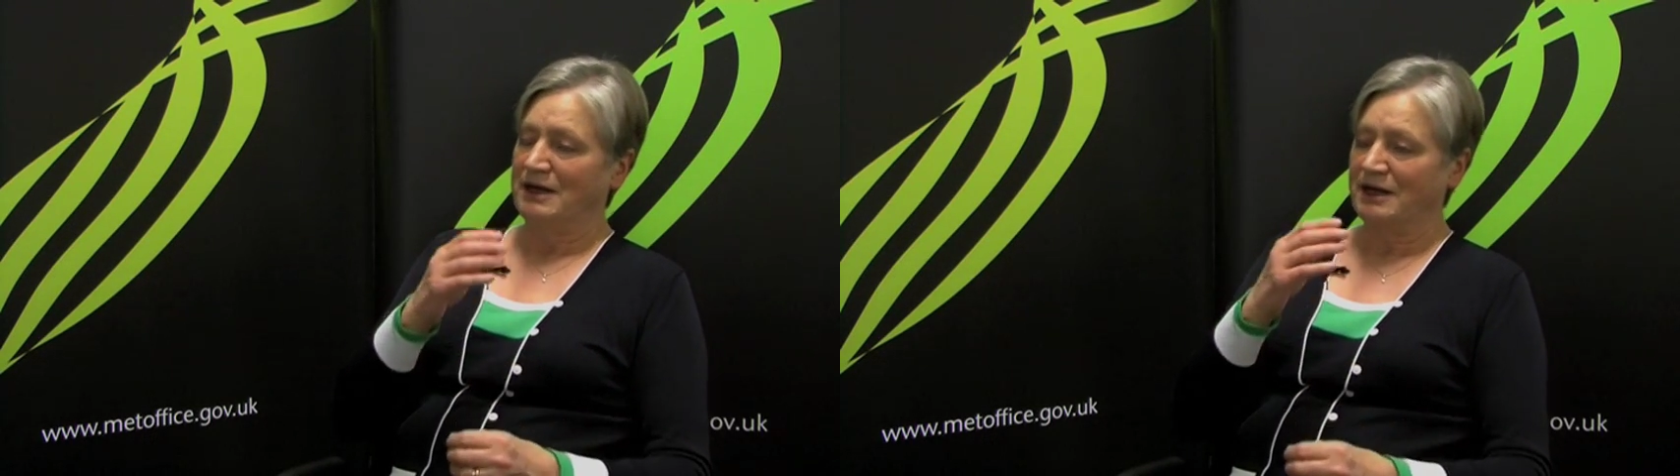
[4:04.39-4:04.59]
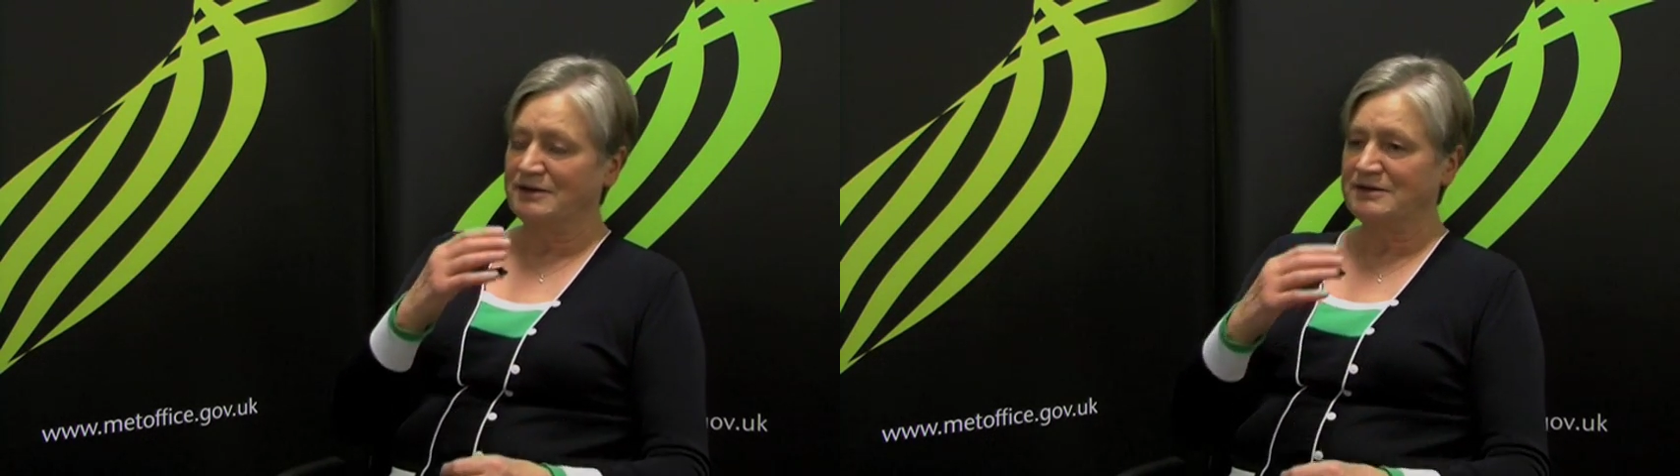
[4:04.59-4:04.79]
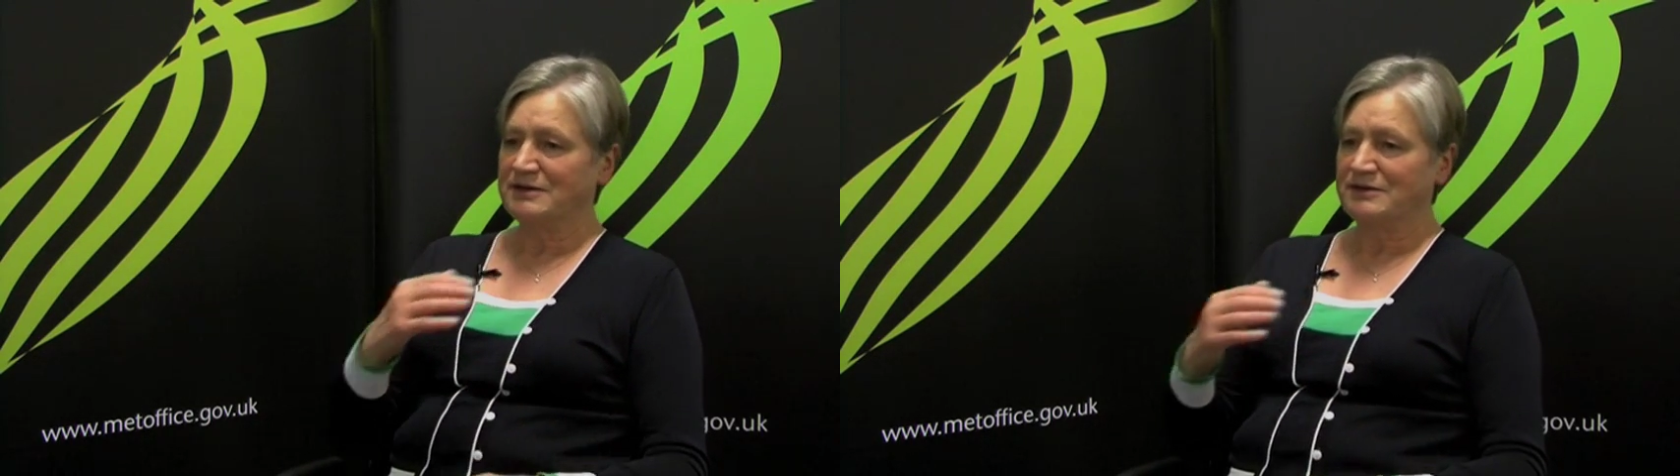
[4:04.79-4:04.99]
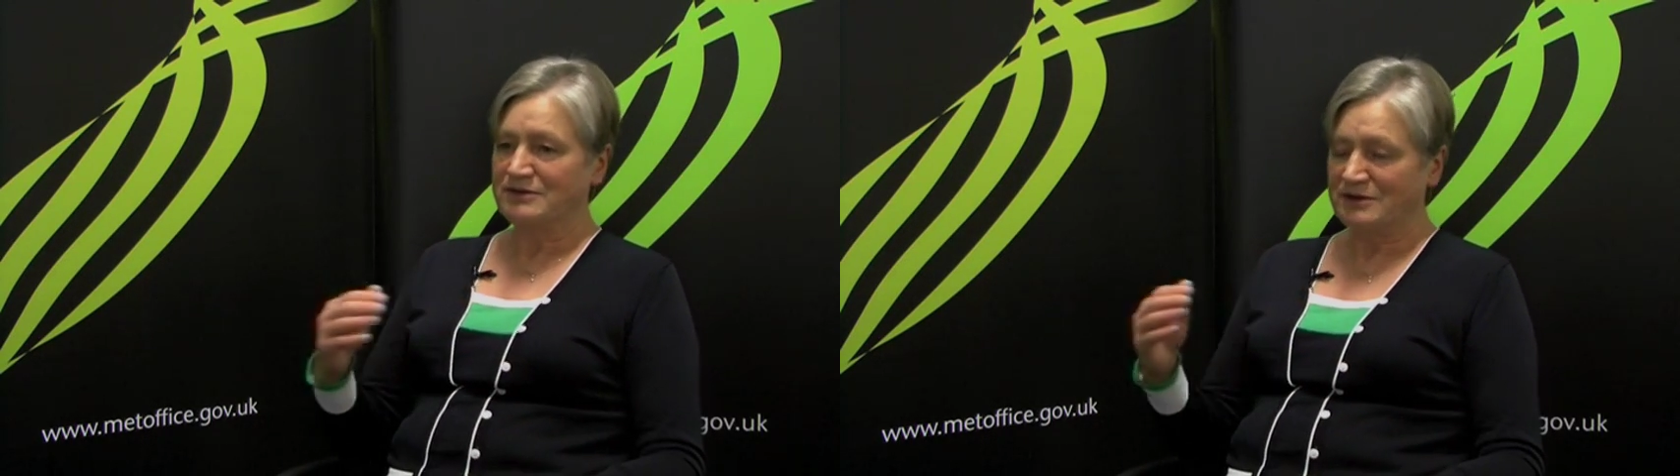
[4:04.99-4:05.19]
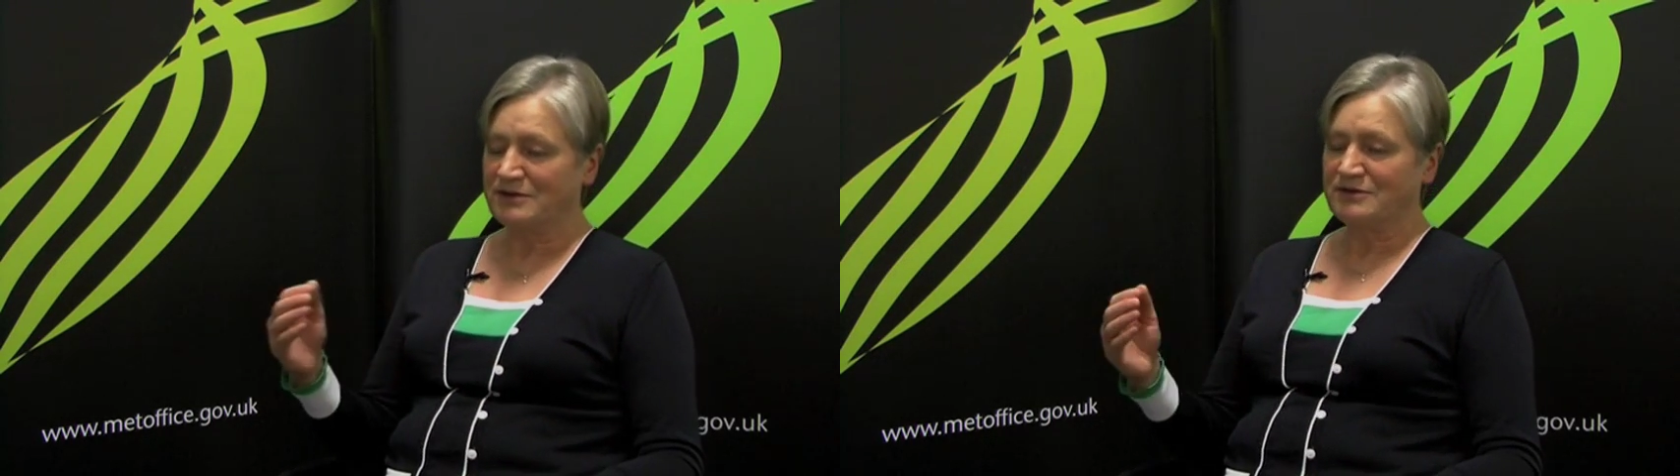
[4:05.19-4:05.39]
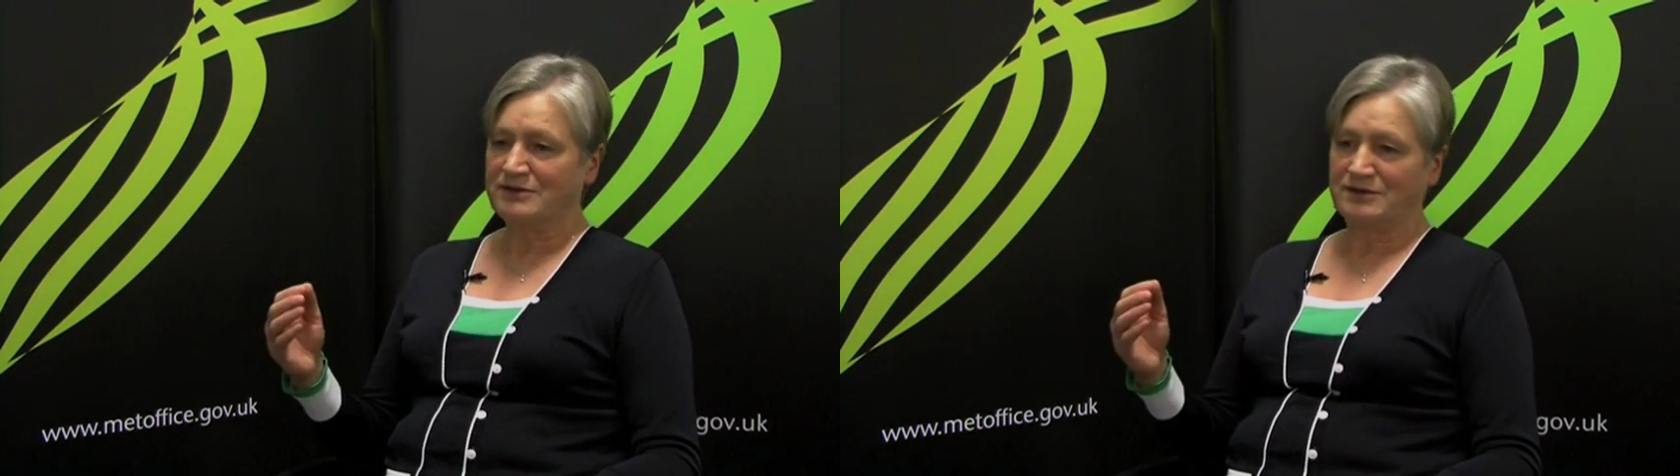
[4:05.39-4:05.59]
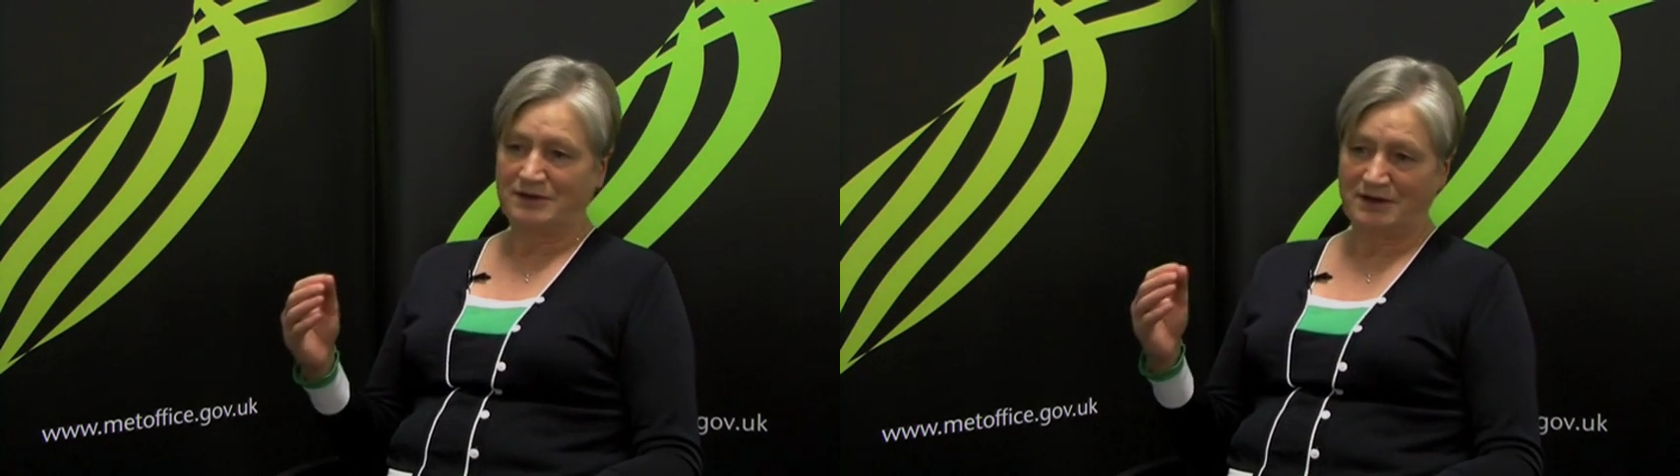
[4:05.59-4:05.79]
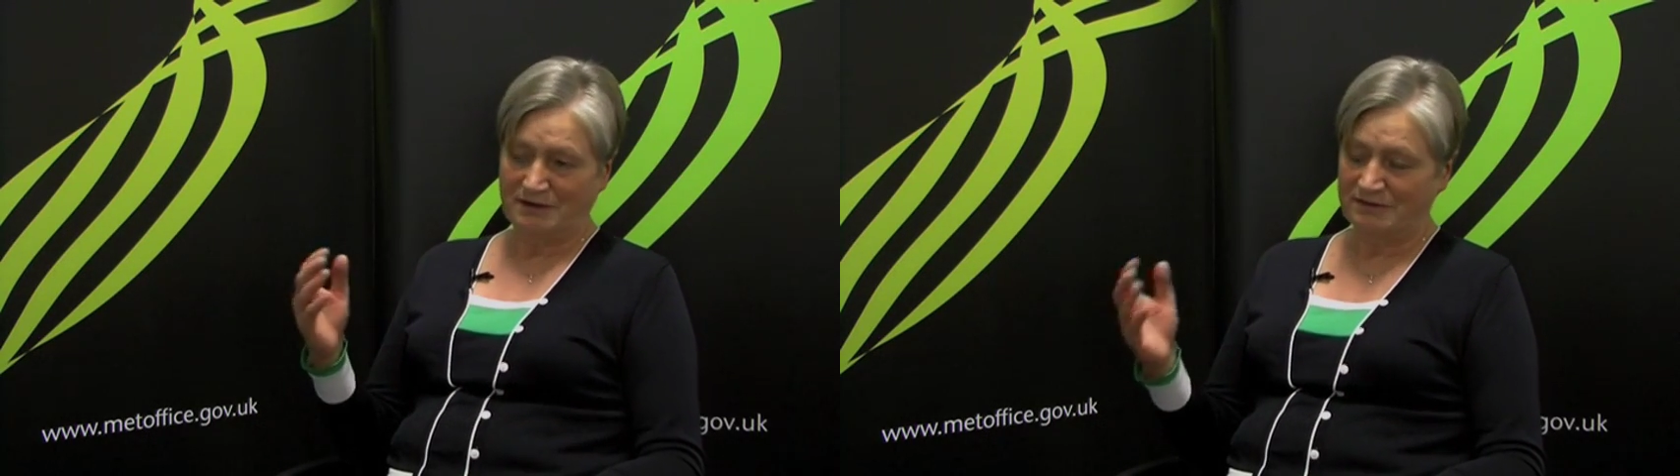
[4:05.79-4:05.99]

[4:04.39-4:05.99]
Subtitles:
And since the turn